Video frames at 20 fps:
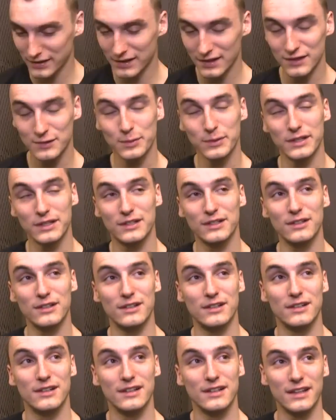I think it's pretty
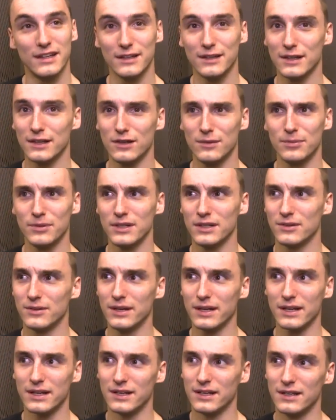cool. They, they go pretty
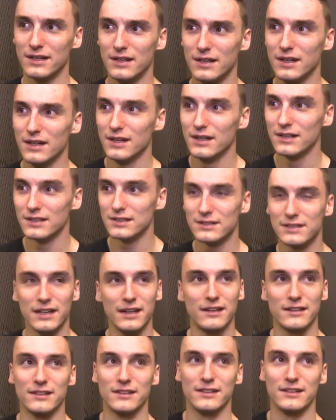quick, and it's a
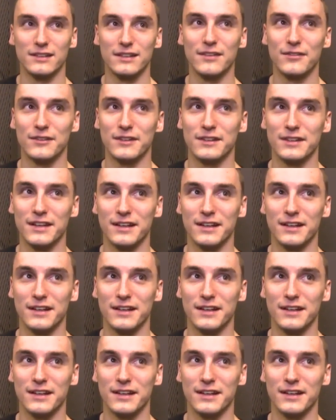talent, definitely a